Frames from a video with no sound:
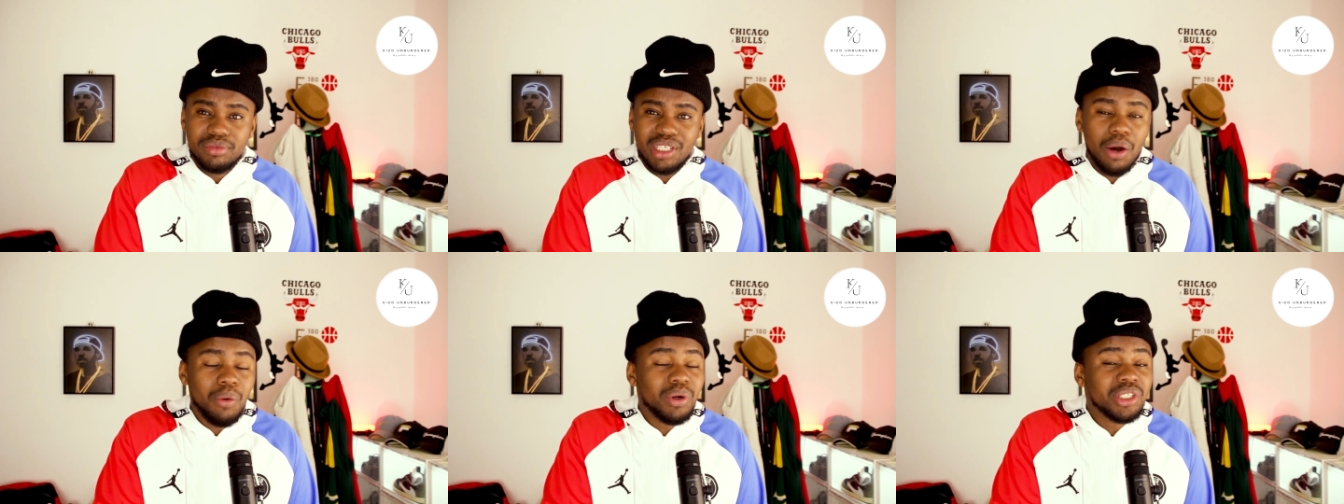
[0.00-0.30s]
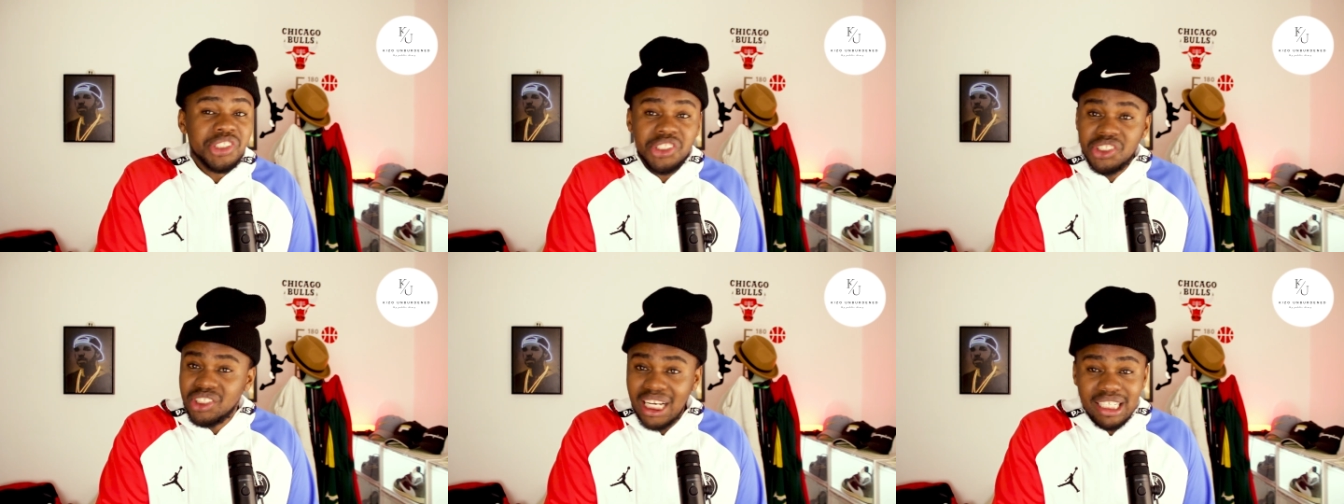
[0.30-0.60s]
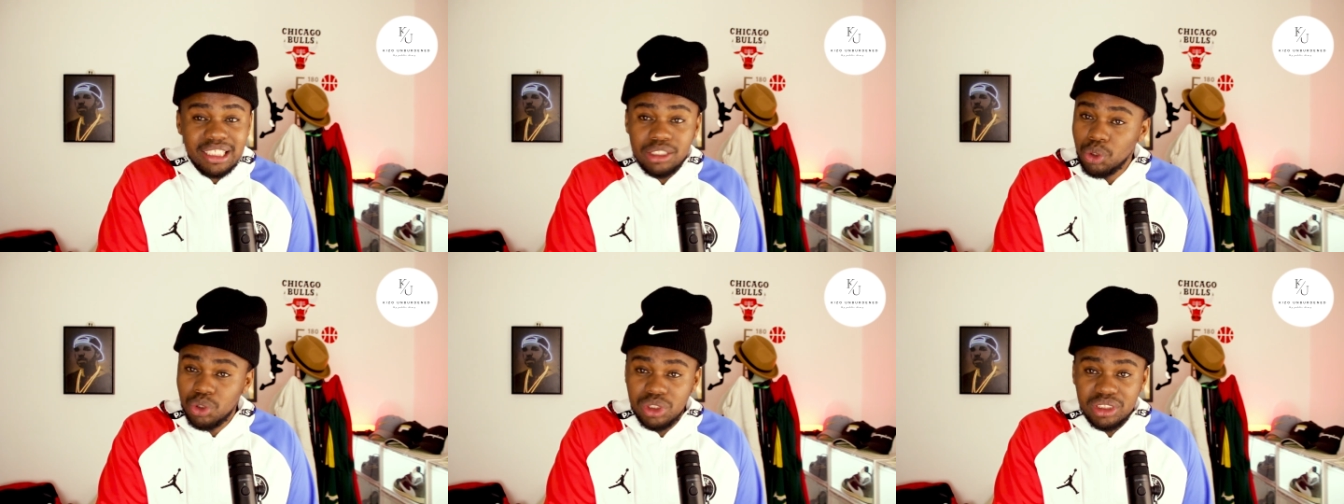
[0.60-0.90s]
I was
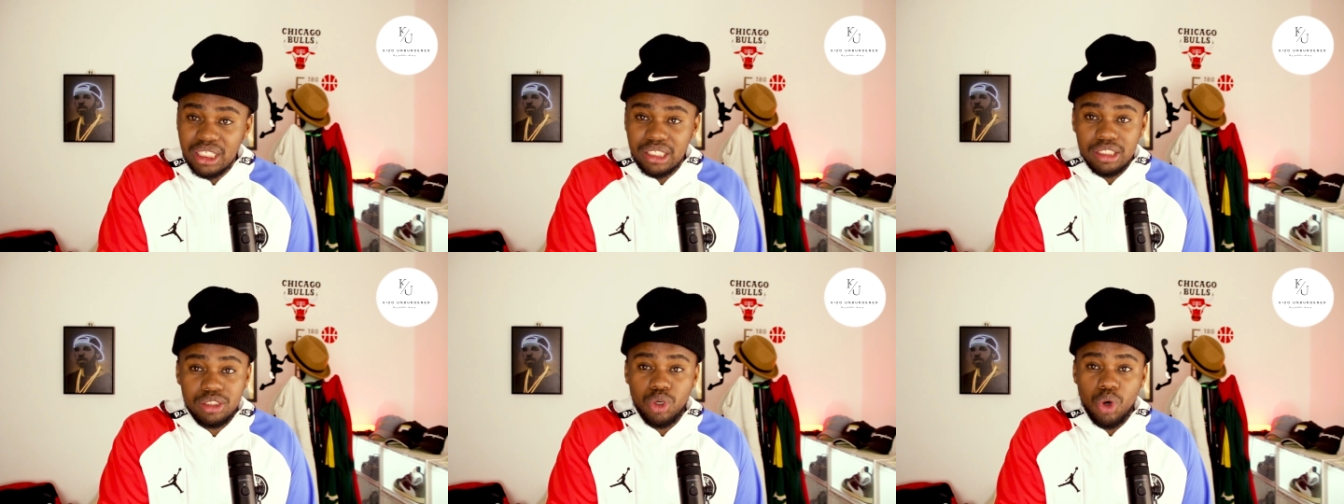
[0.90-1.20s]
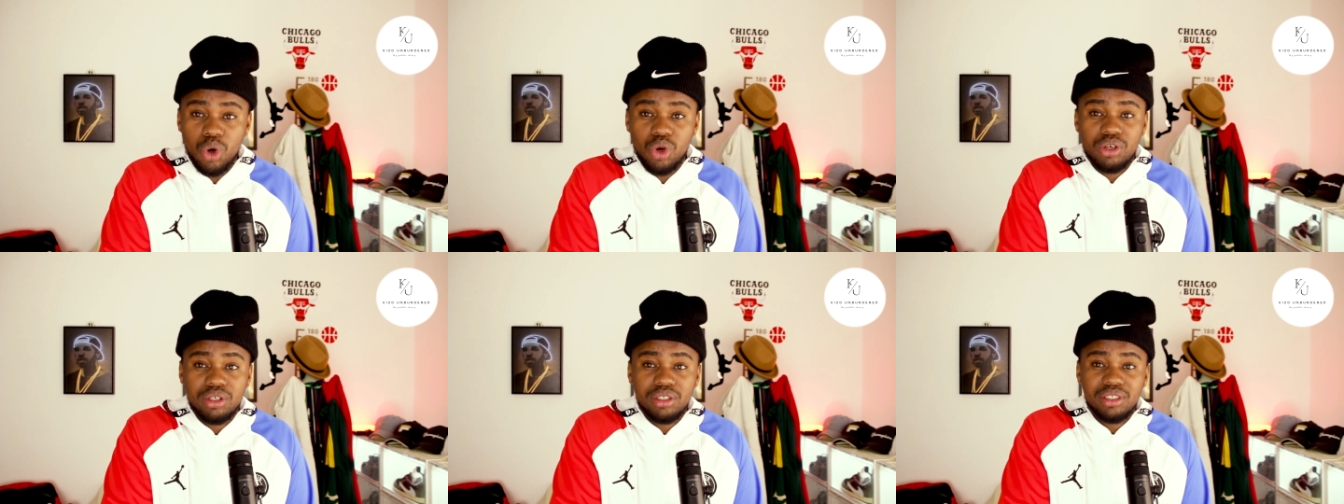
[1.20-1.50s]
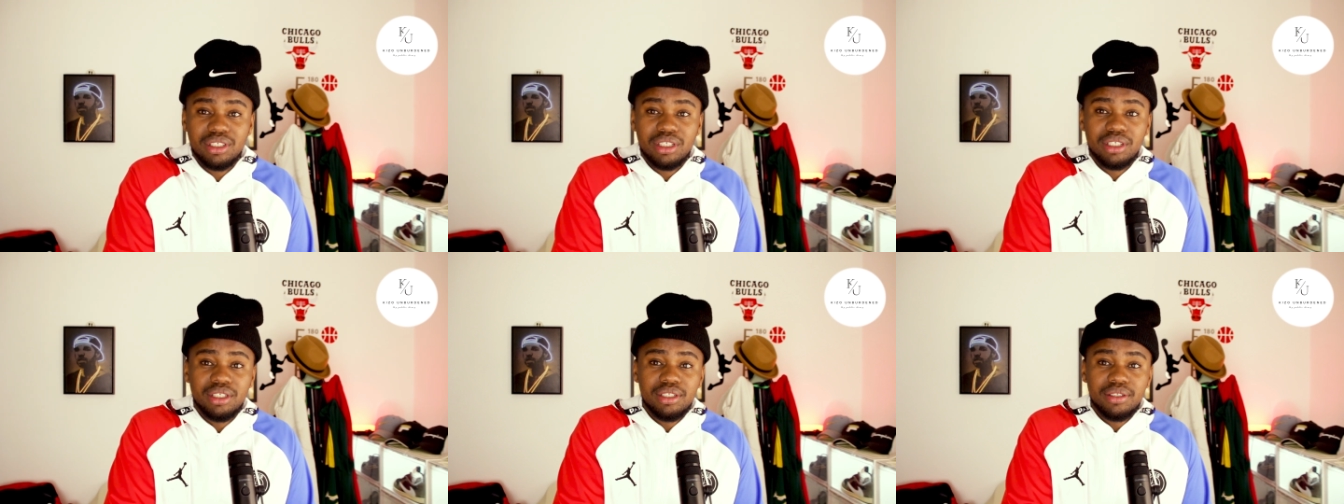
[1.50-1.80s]
just on TikTok.
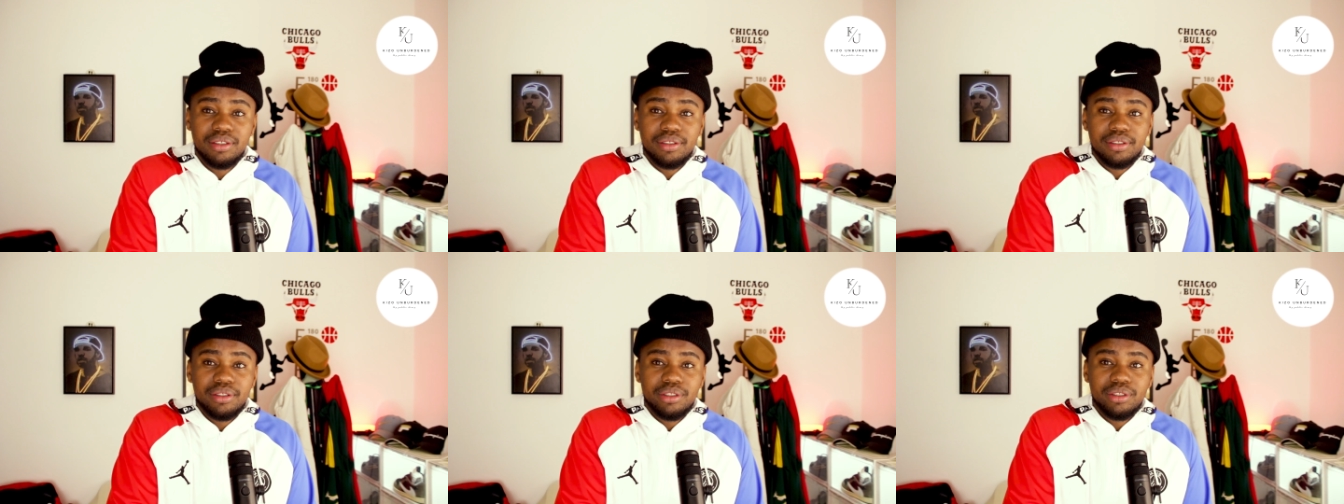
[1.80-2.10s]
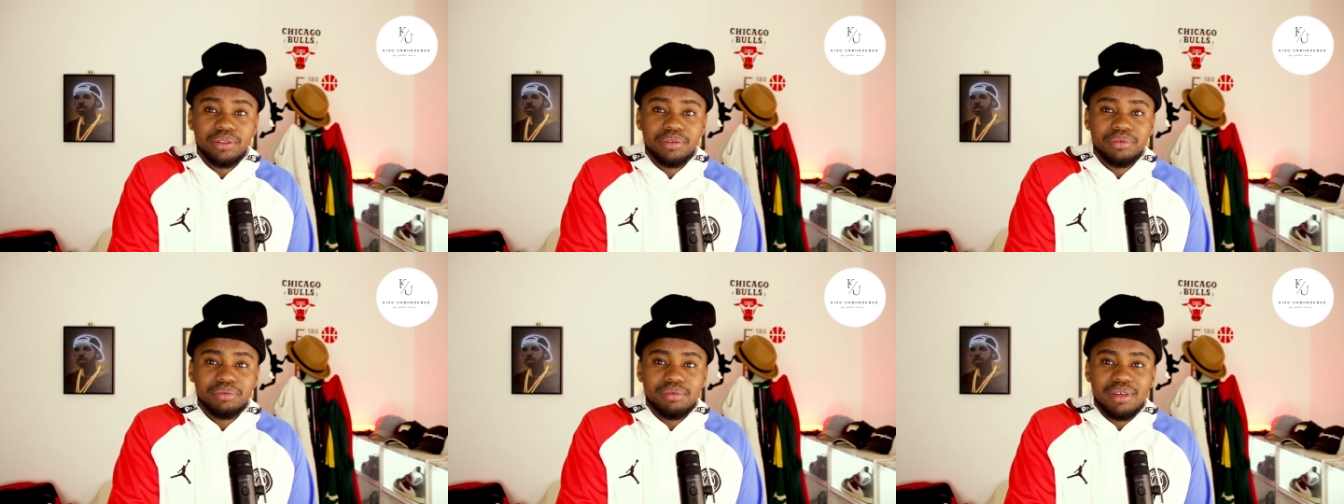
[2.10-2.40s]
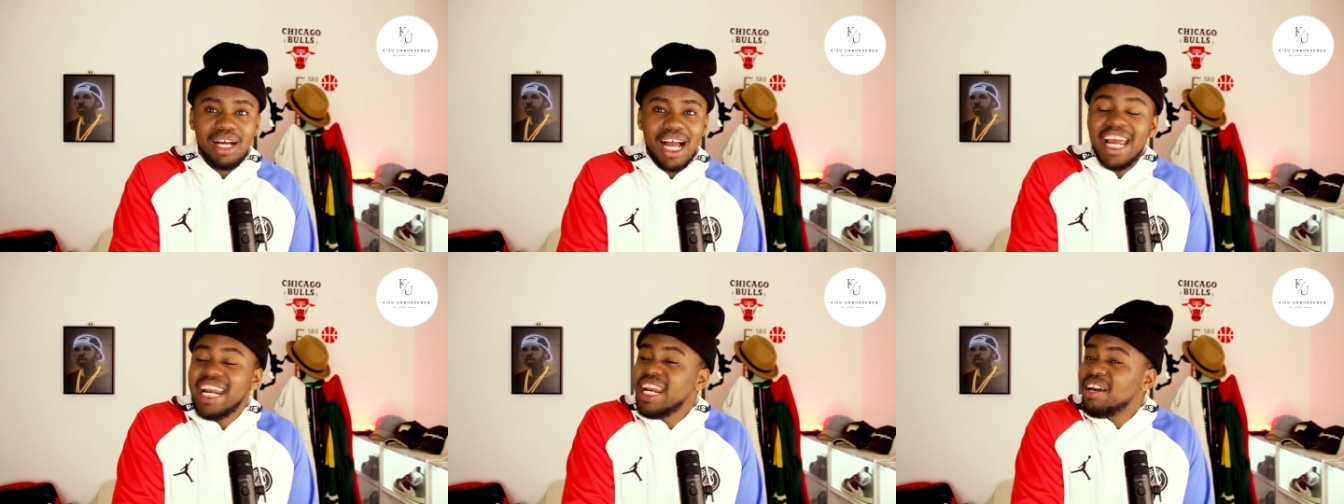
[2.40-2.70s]

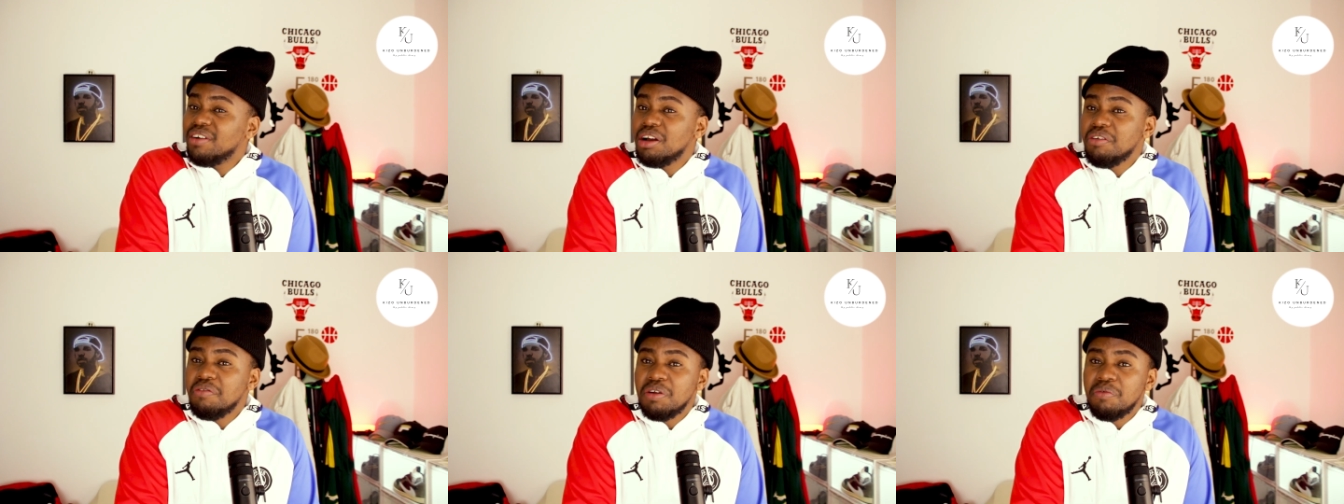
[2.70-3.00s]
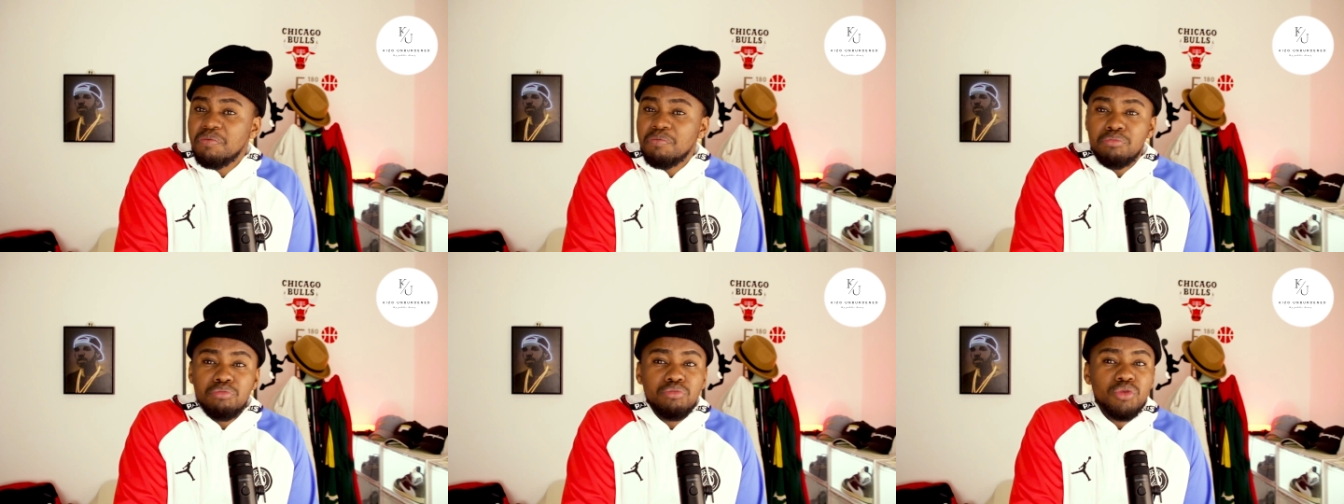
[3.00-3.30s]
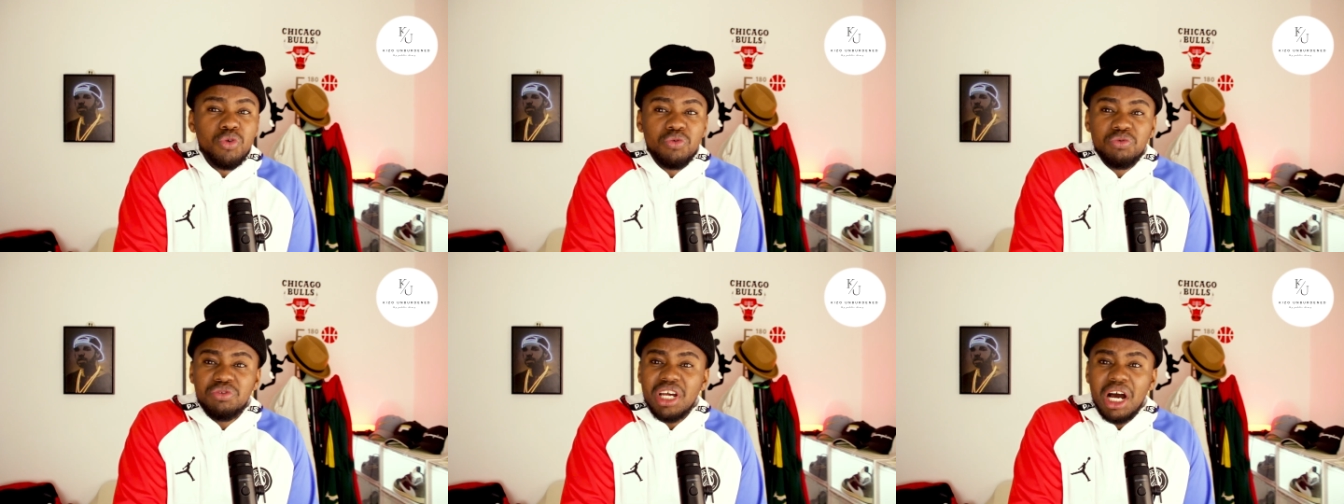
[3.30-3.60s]
I never even
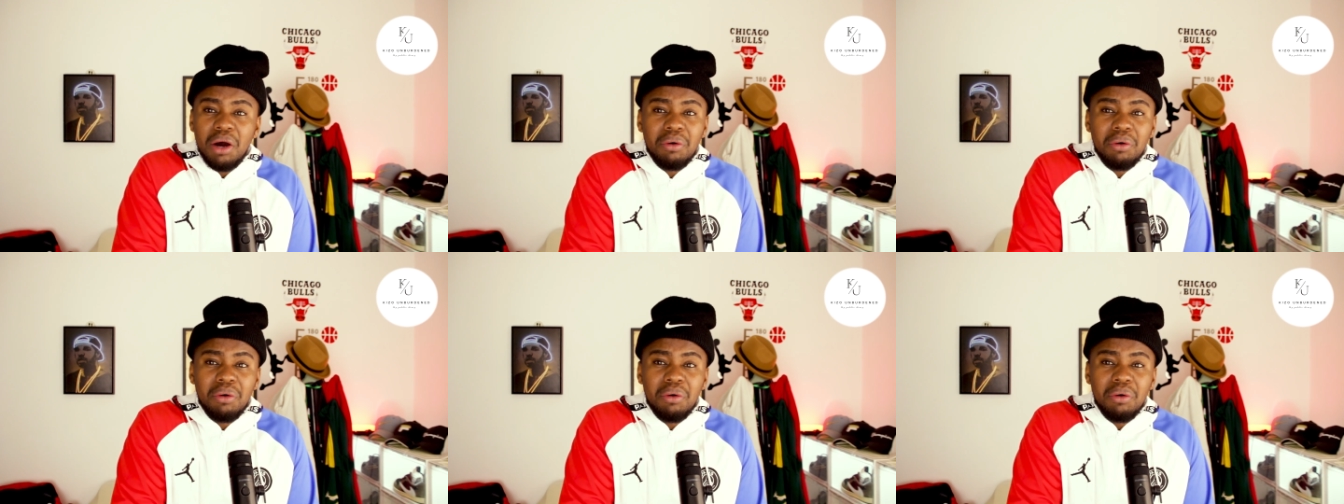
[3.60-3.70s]
moved.